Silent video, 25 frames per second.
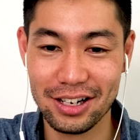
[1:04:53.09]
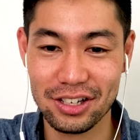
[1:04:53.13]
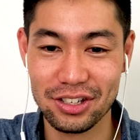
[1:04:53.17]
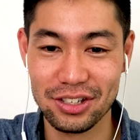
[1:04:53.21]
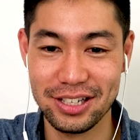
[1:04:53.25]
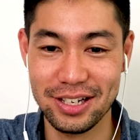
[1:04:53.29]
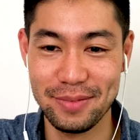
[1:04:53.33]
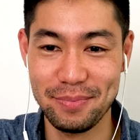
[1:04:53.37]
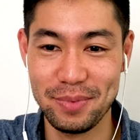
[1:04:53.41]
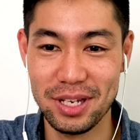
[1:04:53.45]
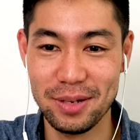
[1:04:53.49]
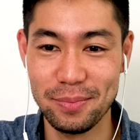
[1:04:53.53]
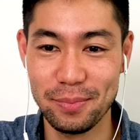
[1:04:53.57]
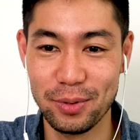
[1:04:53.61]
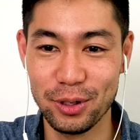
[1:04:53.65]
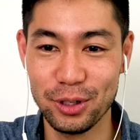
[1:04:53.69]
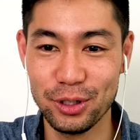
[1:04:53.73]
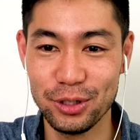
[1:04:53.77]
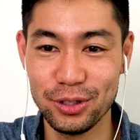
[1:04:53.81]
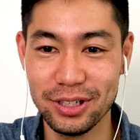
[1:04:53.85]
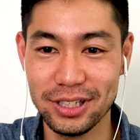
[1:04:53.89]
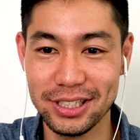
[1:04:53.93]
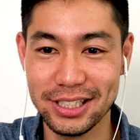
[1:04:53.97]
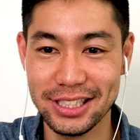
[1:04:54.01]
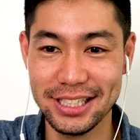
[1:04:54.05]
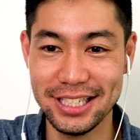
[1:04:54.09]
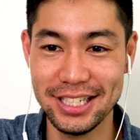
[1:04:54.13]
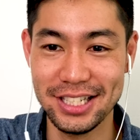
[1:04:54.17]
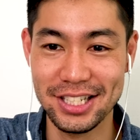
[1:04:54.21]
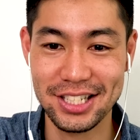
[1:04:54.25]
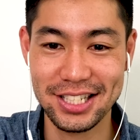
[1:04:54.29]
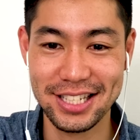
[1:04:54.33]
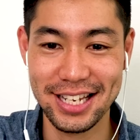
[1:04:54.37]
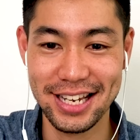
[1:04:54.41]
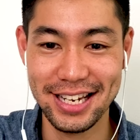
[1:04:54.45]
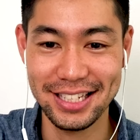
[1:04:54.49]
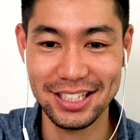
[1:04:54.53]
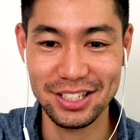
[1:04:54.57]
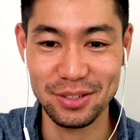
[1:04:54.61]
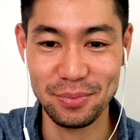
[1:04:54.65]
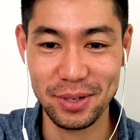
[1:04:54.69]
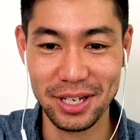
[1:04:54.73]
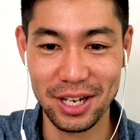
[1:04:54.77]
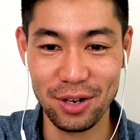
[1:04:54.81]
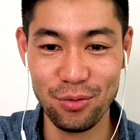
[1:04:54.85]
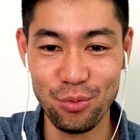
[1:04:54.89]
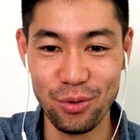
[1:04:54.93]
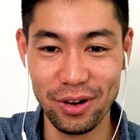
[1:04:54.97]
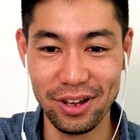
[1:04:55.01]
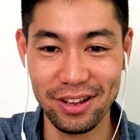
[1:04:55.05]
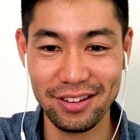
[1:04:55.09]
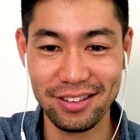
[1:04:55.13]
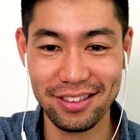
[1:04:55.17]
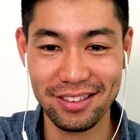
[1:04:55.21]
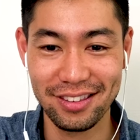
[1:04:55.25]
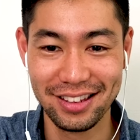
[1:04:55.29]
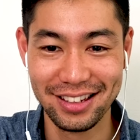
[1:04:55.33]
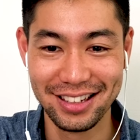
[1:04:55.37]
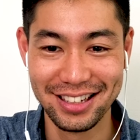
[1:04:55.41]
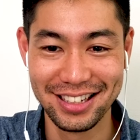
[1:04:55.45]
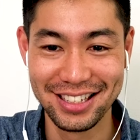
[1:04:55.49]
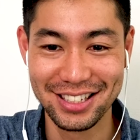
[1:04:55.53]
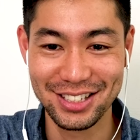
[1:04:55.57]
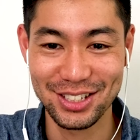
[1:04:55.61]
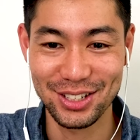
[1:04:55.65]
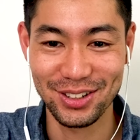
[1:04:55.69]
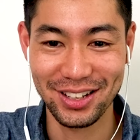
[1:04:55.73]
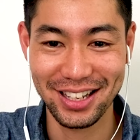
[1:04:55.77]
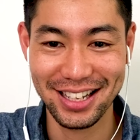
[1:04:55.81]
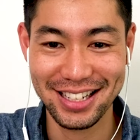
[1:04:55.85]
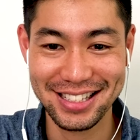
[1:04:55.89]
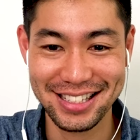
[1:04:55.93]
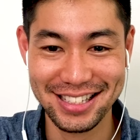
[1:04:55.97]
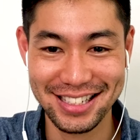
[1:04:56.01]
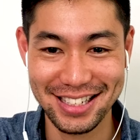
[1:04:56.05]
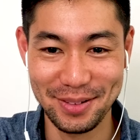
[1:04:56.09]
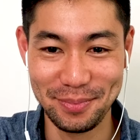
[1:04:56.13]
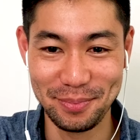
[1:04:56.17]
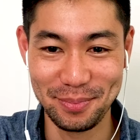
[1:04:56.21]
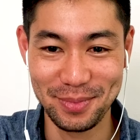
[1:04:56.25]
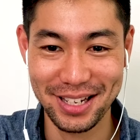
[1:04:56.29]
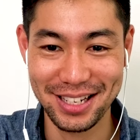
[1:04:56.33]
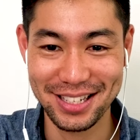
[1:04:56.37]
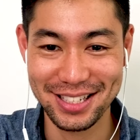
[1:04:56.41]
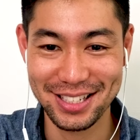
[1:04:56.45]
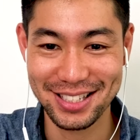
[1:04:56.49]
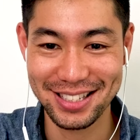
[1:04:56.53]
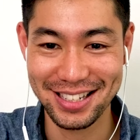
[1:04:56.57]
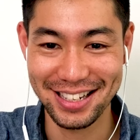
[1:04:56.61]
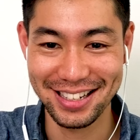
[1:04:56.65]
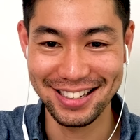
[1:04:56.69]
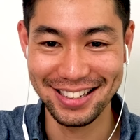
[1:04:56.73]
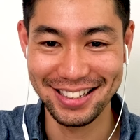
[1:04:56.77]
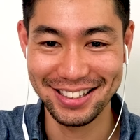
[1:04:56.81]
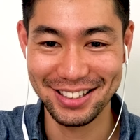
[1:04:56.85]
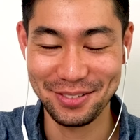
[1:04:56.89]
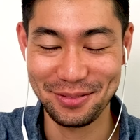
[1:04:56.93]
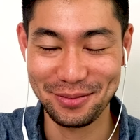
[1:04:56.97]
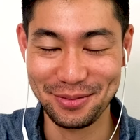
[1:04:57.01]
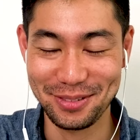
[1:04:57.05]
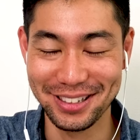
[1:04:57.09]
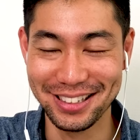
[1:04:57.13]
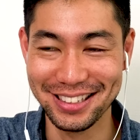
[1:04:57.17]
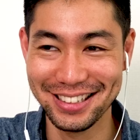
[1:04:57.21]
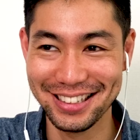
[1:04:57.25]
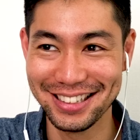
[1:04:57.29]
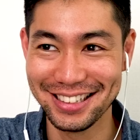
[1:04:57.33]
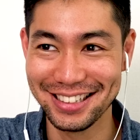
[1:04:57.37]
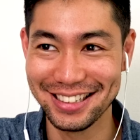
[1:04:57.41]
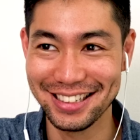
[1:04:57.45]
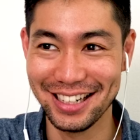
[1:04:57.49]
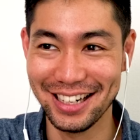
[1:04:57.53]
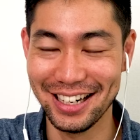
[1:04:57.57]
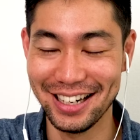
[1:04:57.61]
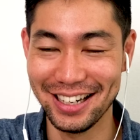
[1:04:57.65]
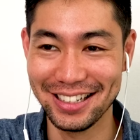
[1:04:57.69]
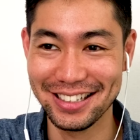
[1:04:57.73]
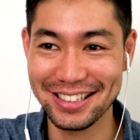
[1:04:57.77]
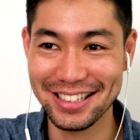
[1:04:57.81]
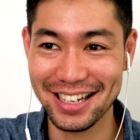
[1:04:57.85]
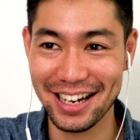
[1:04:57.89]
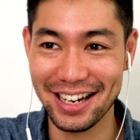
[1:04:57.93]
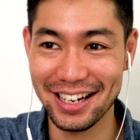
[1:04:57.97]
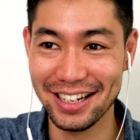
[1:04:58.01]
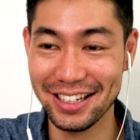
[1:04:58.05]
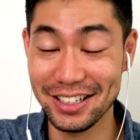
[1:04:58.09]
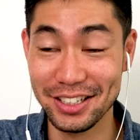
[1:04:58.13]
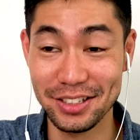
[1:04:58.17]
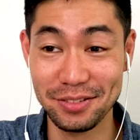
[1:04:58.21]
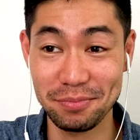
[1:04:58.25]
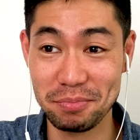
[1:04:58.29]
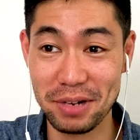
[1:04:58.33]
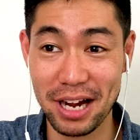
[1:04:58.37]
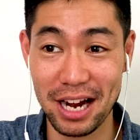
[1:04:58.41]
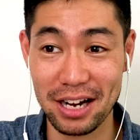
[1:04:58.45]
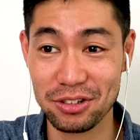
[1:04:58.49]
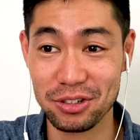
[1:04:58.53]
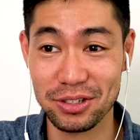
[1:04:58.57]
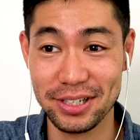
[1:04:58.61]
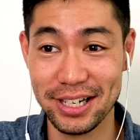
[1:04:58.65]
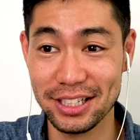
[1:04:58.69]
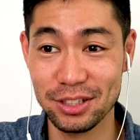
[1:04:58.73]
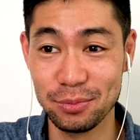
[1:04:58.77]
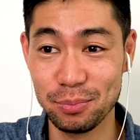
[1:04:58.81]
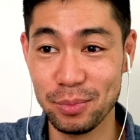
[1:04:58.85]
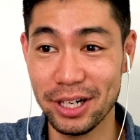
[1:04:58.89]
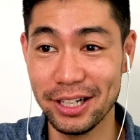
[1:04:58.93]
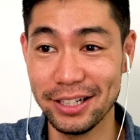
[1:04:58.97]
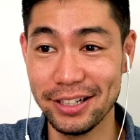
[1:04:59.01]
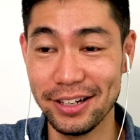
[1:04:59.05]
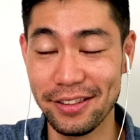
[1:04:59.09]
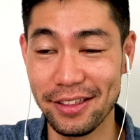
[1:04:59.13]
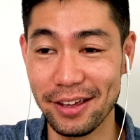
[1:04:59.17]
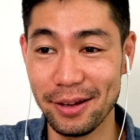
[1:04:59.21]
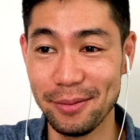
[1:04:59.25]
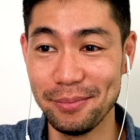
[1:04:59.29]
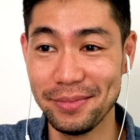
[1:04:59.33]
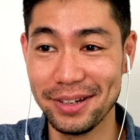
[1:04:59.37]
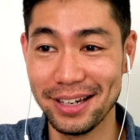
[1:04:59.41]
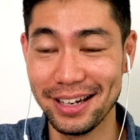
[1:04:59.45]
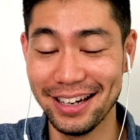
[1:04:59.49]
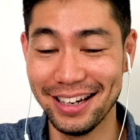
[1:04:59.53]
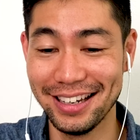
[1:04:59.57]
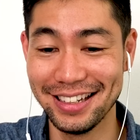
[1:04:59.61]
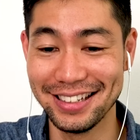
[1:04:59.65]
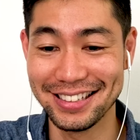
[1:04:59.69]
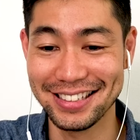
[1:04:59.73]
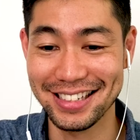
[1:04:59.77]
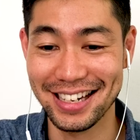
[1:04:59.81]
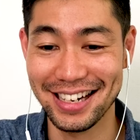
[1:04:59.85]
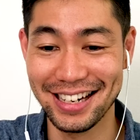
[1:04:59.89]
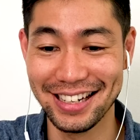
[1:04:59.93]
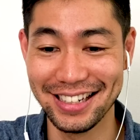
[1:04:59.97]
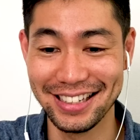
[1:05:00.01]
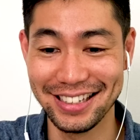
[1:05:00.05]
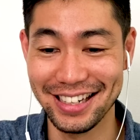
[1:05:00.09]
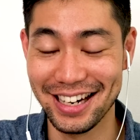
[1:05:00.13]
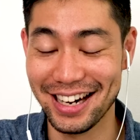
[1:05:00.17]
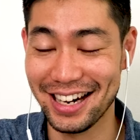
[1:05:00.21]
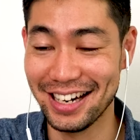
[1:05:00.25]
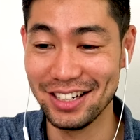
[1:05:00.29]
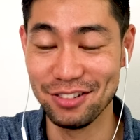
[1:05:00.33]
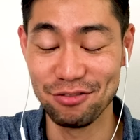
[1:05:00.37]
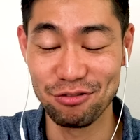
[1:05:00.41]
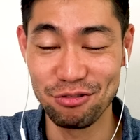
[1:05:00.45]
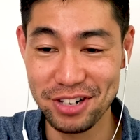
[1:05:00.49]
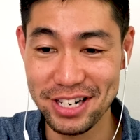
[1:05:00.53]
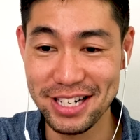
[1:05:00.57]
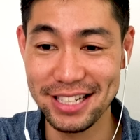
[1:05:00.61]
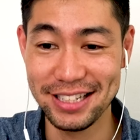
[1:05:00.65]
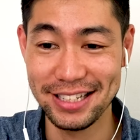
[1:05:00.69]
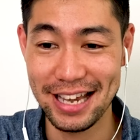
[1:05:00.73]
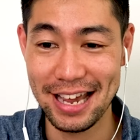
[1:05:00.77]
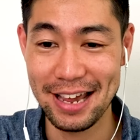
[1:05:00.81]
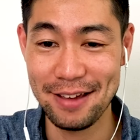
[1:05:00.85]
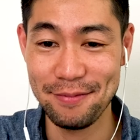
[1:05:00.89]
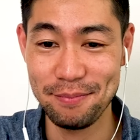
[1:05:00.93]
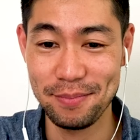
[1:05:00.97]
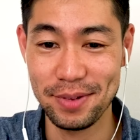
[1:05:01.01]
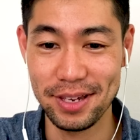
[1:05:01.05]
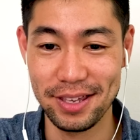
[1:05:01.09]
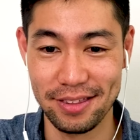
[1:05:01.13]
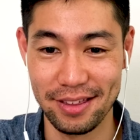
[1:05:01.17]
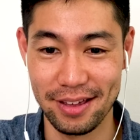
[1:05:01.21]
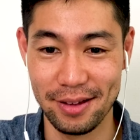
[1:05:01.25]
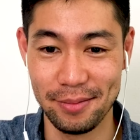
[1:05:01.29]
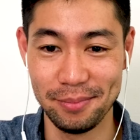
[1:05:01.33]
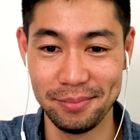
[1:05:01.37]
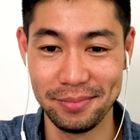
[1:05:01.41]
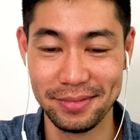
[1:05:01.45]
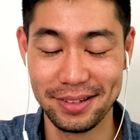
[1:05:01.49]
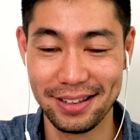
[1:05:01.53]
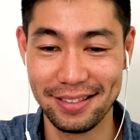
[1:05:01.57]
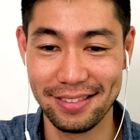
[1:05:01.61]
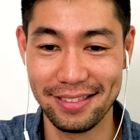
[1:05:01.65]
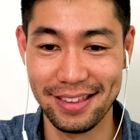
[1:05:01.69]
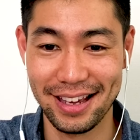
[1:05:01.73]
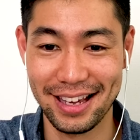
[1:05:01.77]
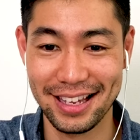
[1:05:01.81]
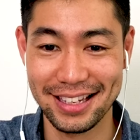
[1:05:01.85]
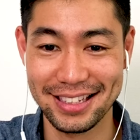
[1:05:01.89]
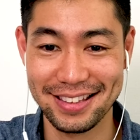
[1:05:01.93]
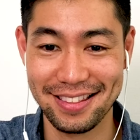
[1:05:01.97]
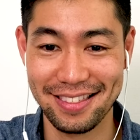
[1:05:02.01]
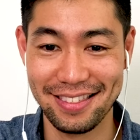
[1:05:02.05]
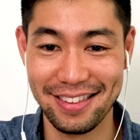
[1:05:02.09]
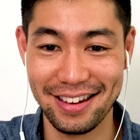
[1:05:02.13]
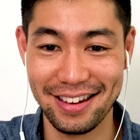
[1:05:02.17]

actually people who are insane to begin with. So that's slightly different, and I actually admire them, and I really envy them that